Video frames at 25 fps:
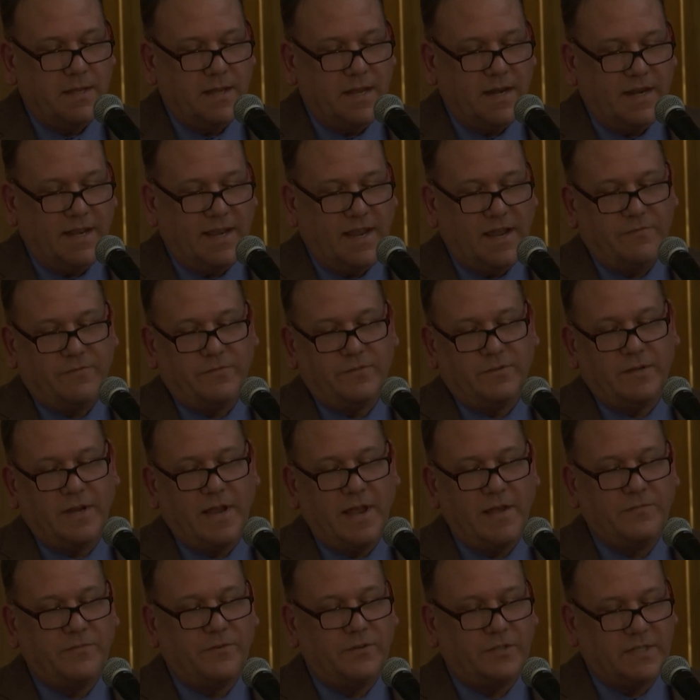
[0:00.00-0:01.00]
And he effort
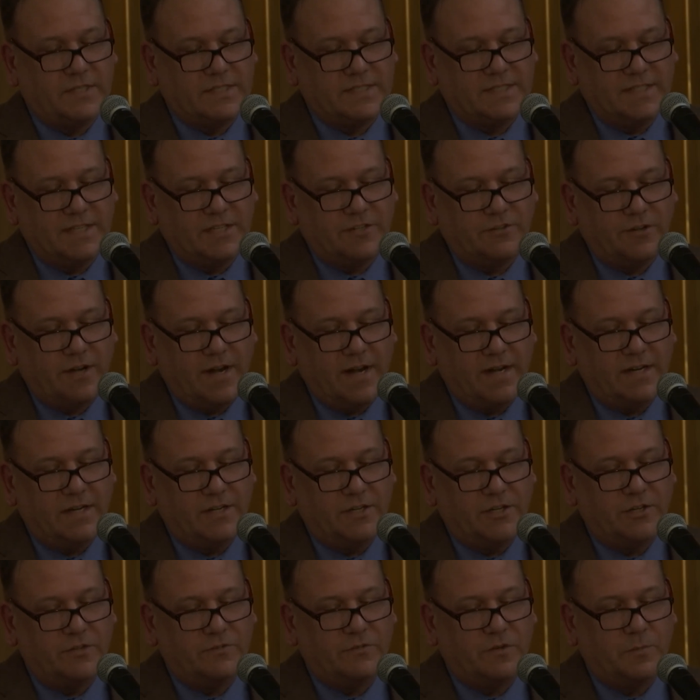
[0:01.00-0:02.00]
effortlessly
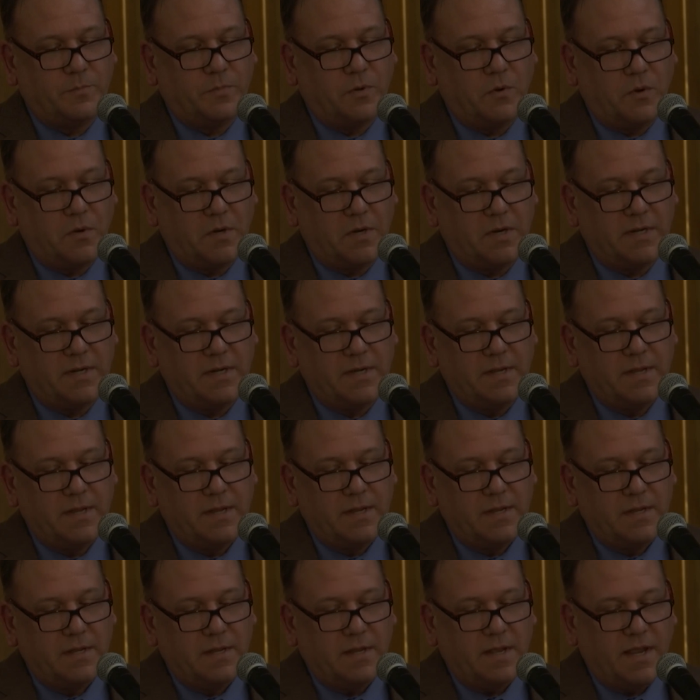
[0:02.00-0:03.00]
created a good rapport
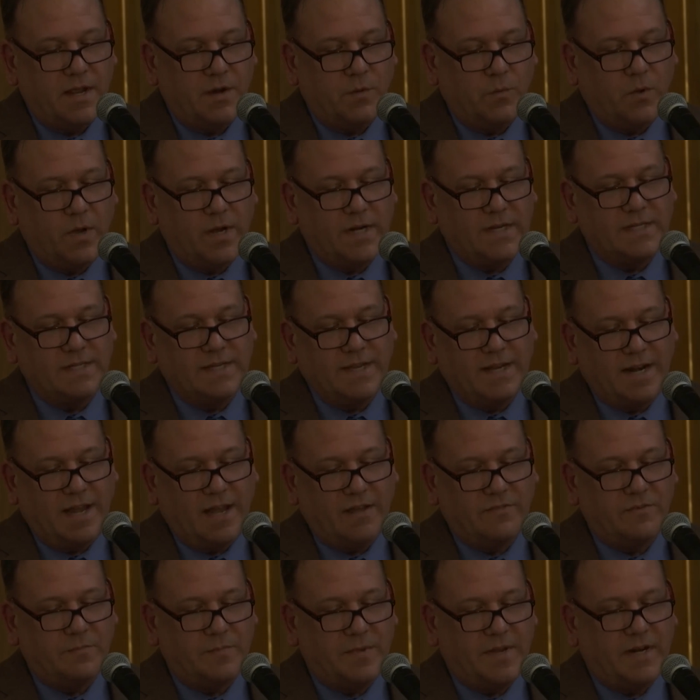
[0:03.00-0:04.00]
in what can
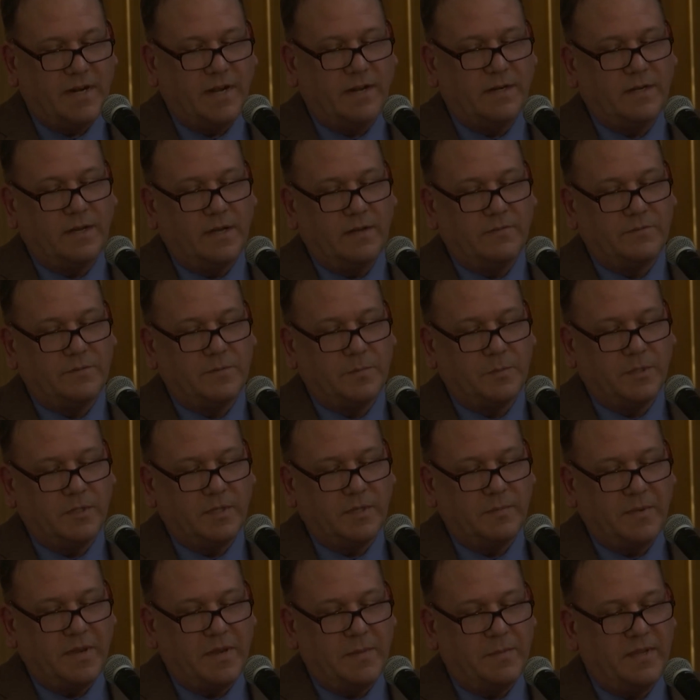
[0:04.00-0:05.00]
often be an
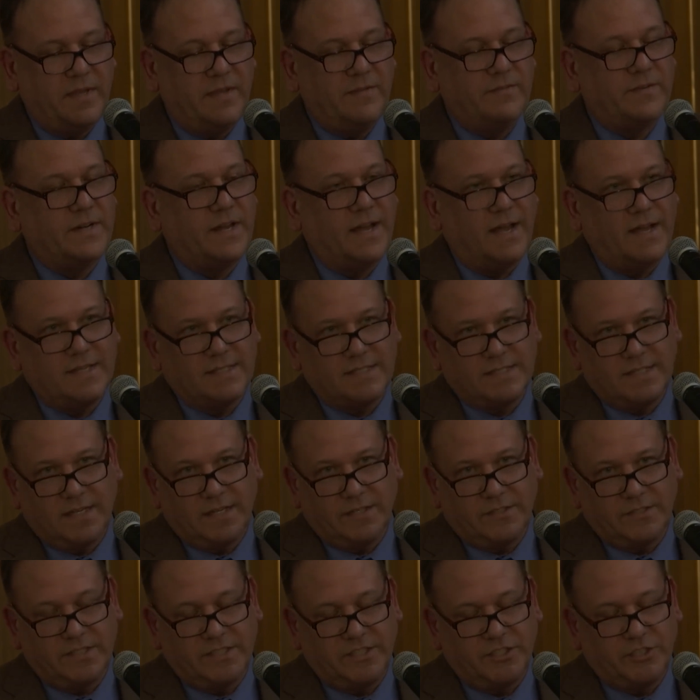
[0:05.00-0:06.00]
uncomfortable and maybe even
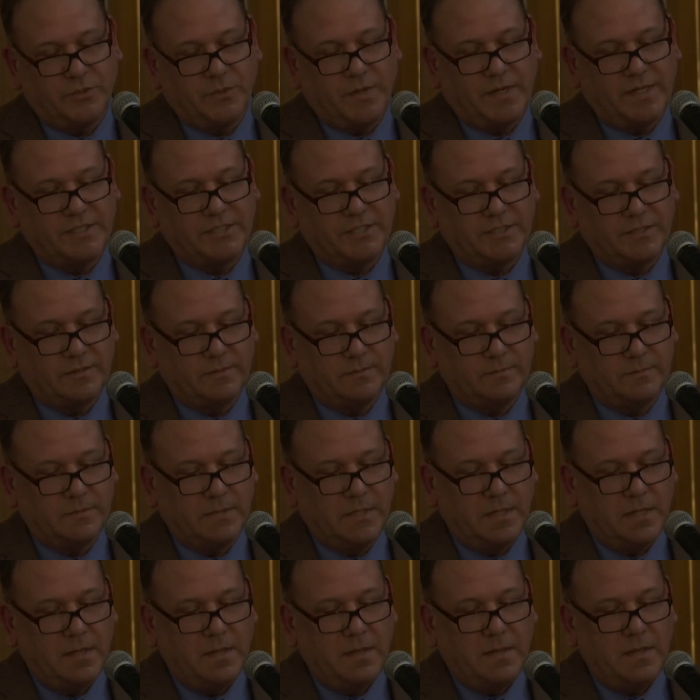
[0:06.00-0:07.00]
hostile situation.
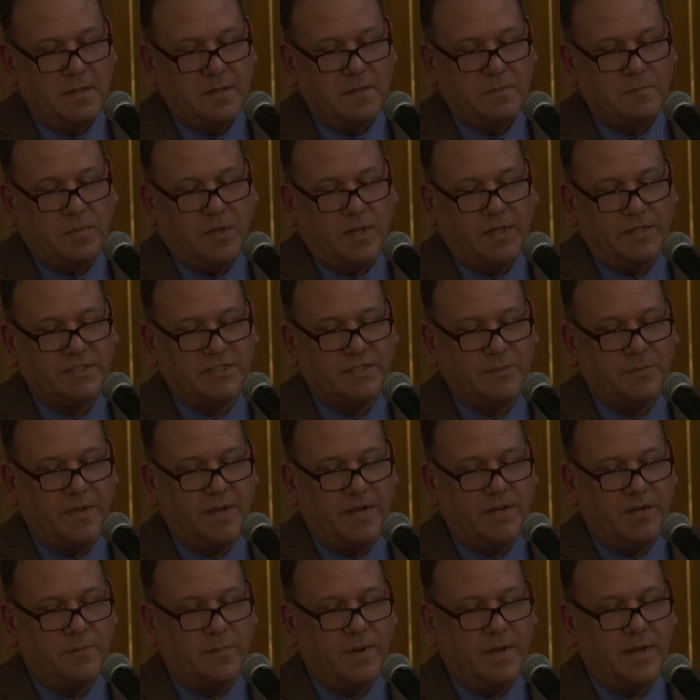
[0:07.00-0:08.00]
Paul's
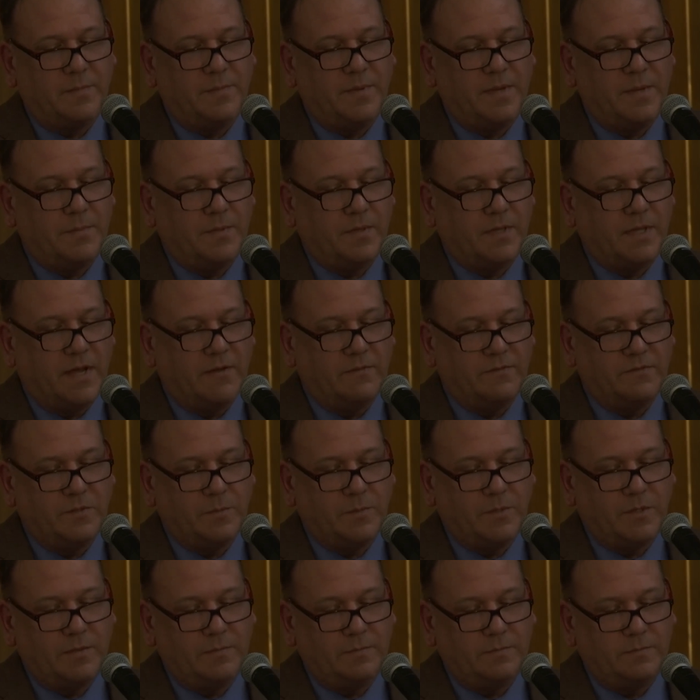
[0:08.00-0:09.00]
demeanor made people
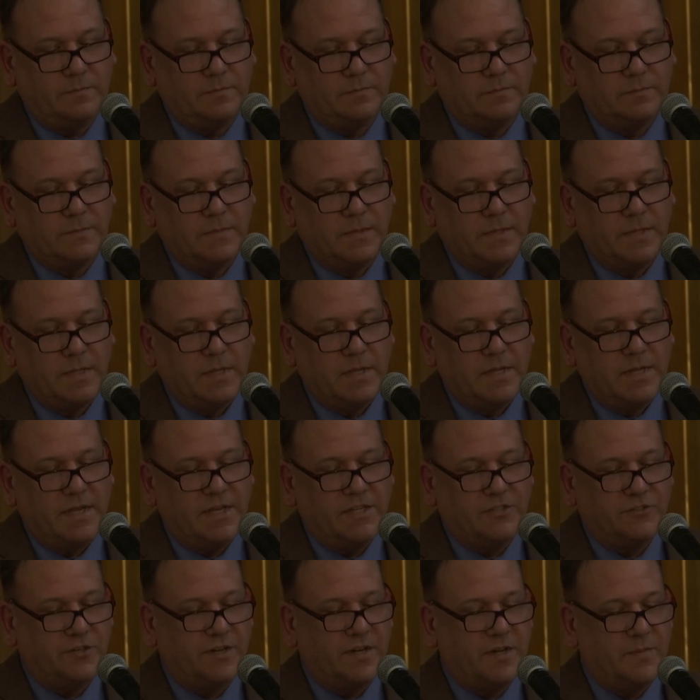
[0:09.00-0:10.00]
comfortable.
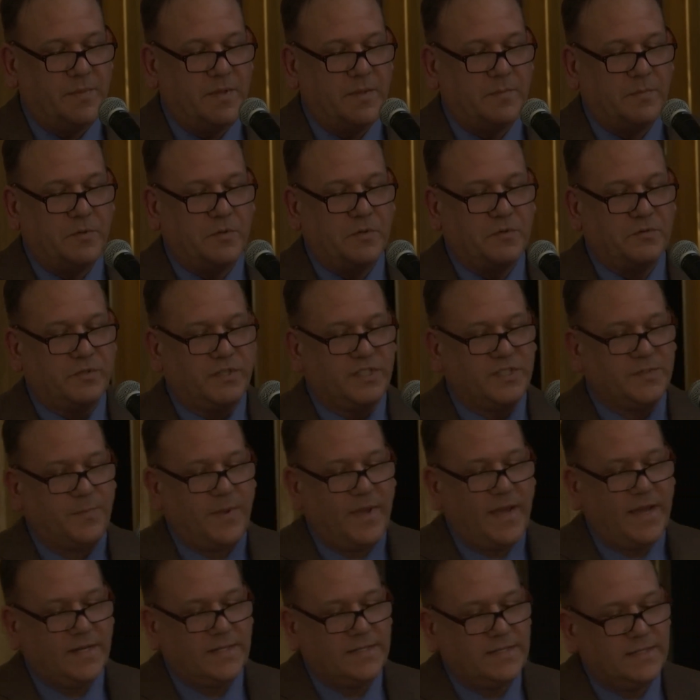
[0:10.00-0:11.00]
He treated people with
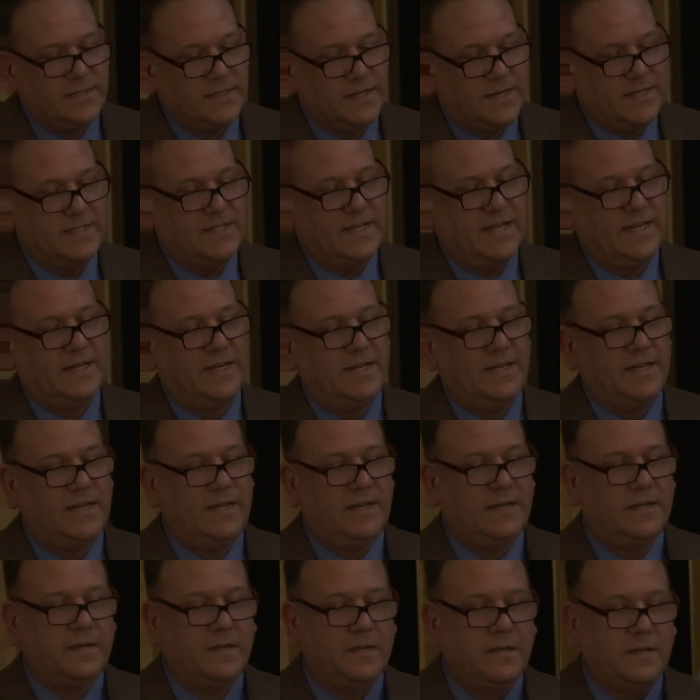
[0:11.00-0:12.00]
respect and
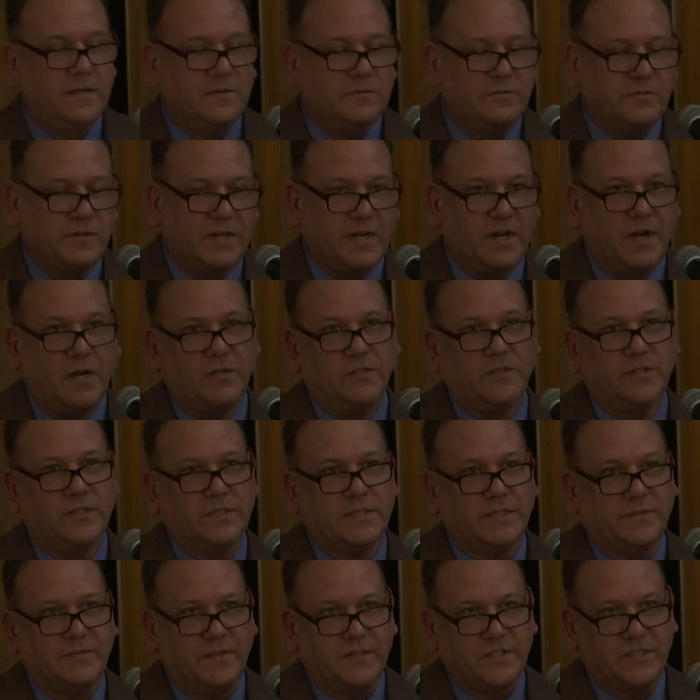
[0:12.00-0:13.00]
dignity,
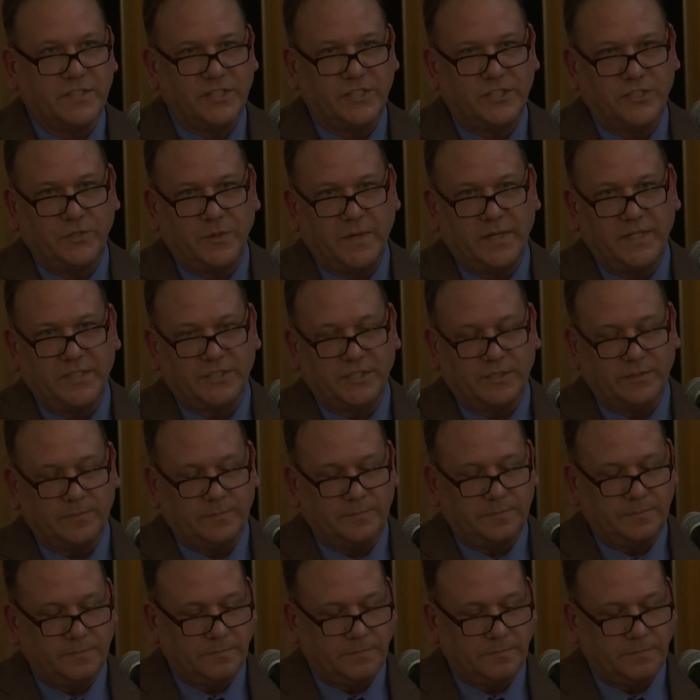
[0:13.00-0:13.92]
regardless of their situation.